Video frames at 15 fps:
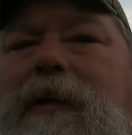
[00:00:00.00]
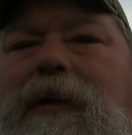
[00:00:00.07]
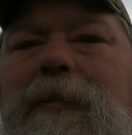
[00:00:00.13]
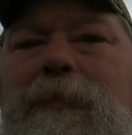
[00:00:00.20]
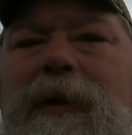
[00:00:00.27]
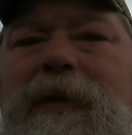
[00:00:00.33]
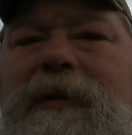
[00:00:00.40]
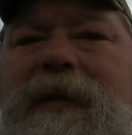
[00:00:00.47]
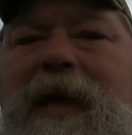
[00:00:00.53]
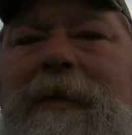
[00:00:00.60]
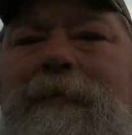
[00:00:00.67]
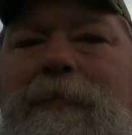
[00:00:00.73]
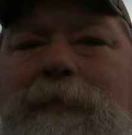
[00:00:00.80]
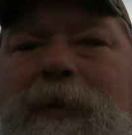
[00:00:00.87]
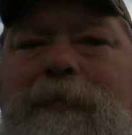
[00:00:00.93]
little bit of
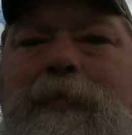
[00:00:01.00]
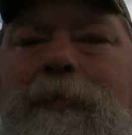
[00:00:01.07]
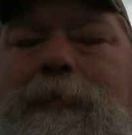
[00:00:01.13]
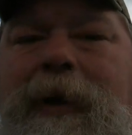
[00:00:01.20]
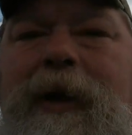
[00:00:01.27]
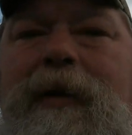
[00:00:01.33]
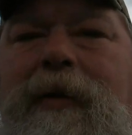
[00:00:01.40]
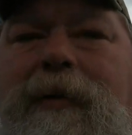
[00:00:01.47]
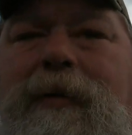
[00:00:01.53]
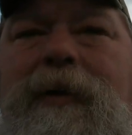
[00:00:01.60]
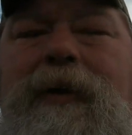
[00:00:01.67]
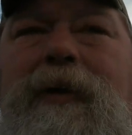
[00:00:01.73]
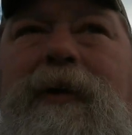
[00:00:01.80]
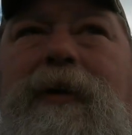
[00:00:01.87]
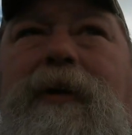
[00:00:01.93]
time and be prepared
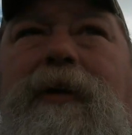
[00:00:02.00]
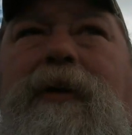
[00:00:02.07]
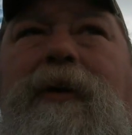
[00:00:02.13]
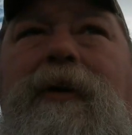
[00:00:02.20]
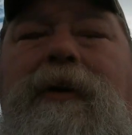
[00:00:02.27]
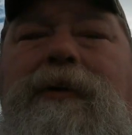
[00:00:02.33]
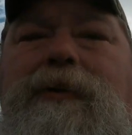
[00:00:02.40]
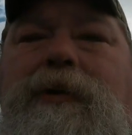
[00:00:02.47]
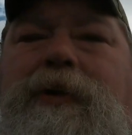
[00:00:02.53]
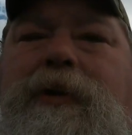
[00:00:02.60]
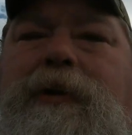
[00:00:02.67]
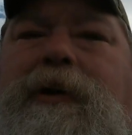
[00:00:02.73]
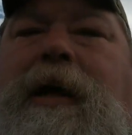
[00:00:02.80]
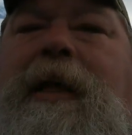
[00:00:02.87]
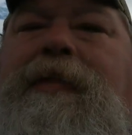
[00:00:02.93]
so
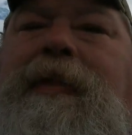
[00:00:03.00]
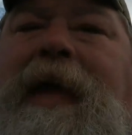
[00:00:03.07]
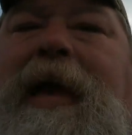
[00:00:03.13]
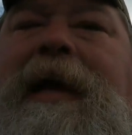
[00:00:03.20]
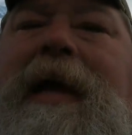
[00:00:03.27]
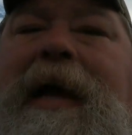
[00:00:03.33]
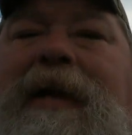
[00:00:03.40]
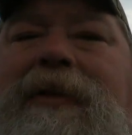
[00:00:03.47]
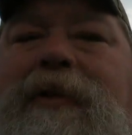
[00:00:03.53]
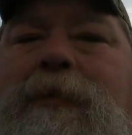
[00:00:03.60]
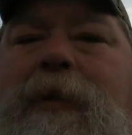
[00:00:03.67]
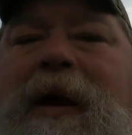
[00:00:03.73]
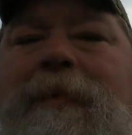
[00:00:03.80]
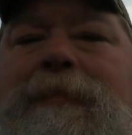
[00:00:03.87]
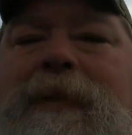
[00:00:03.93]
you're not that guy at the
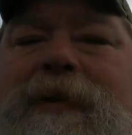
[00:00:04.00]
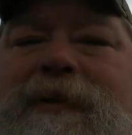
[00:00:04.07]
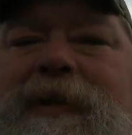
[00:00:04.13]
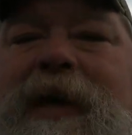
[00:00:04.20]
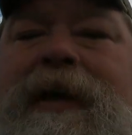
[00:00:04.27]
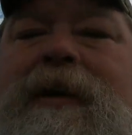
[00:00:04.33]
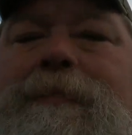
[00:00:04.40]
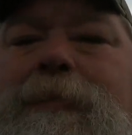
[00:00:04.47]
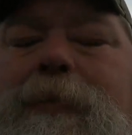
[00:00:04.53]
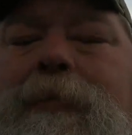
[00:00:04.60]
ramp that's tying up the